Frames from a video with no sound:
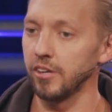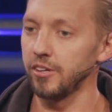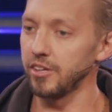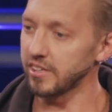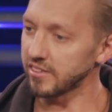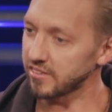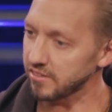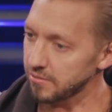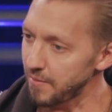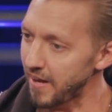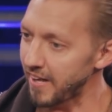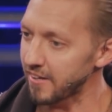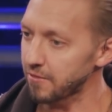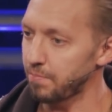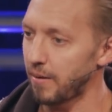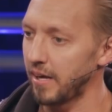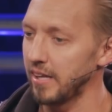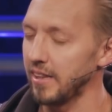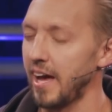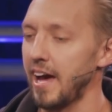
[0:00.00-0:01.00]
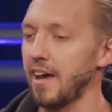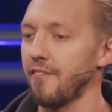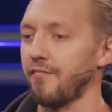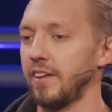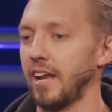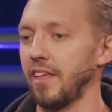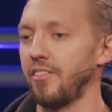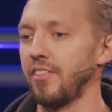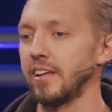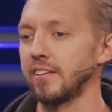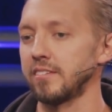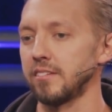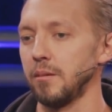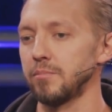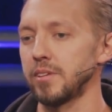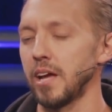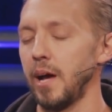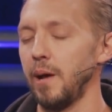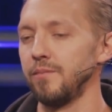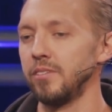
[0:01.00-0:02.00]
You get smashed by life. And I think
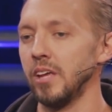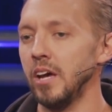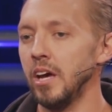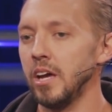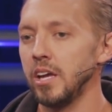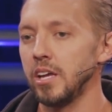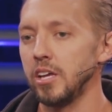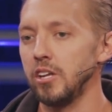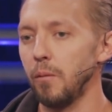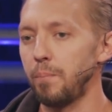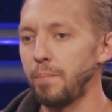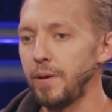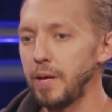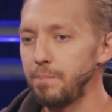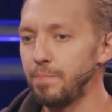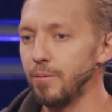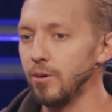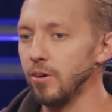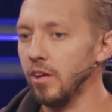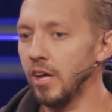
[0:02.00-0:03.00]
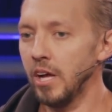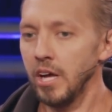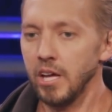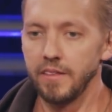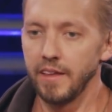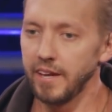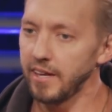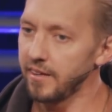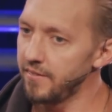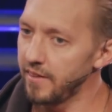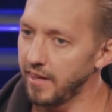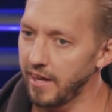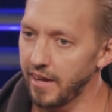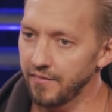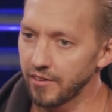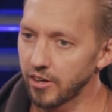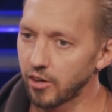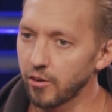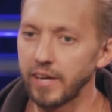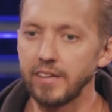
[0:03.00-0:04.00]
sometimes, you know, people, they, they
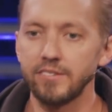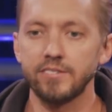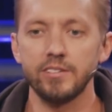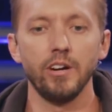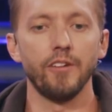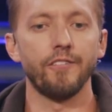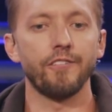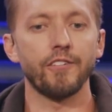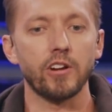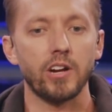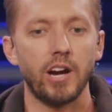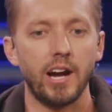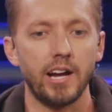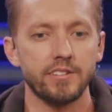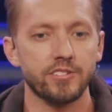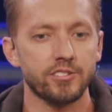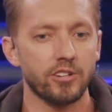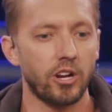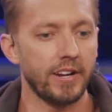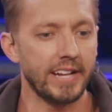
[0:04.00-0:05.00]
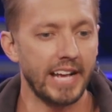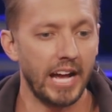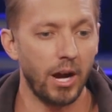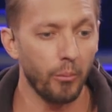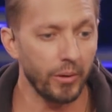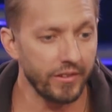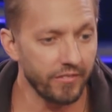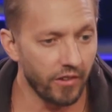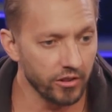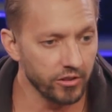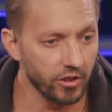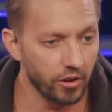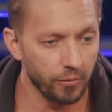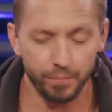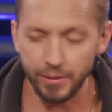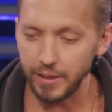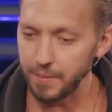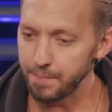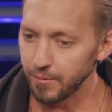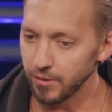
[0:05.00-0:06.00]
have a great zeal for God starting out. We've all known
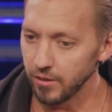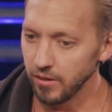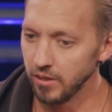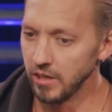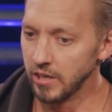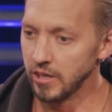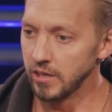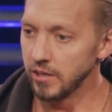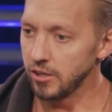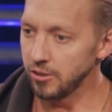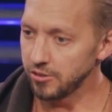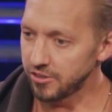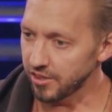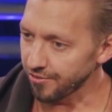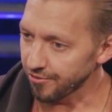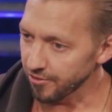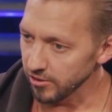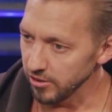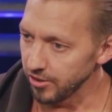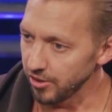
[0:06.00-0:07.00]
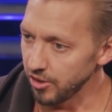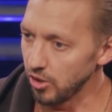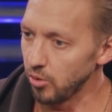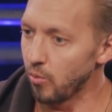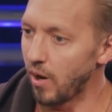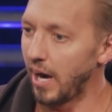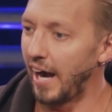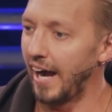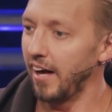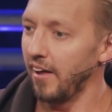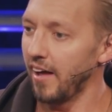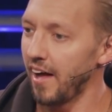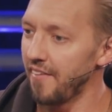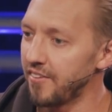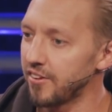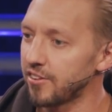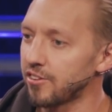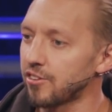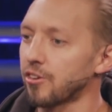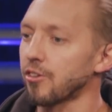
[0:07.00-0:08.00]
people who just for a little while
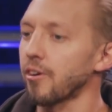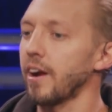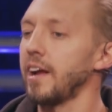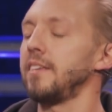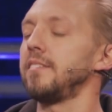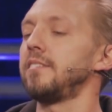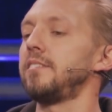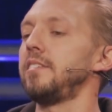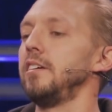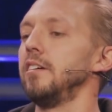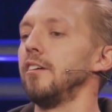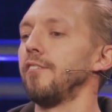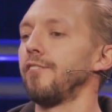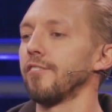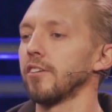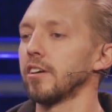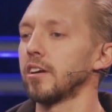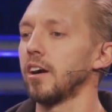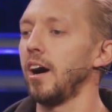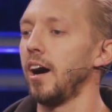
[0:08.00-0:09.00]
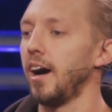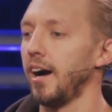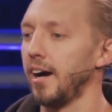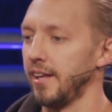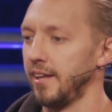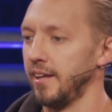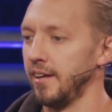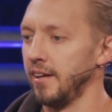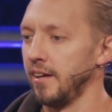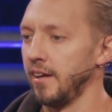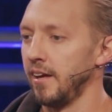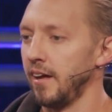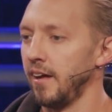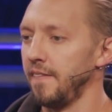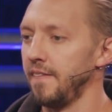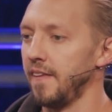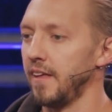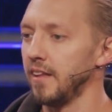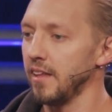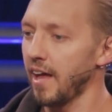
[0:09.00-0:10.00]
had this great zeal for God,
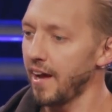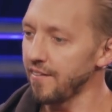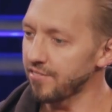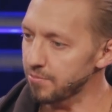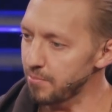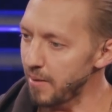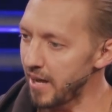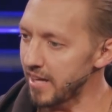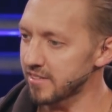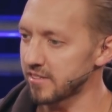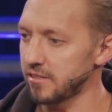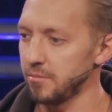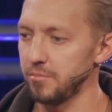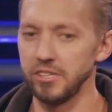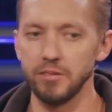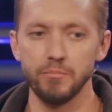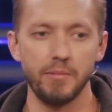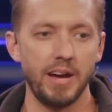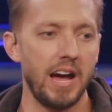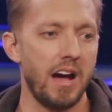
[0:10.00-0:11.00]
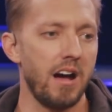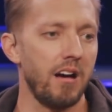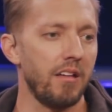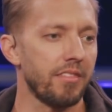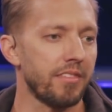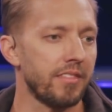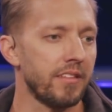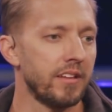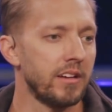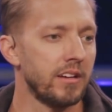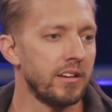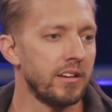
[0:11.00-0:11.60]
and then life smashed them in the mouth.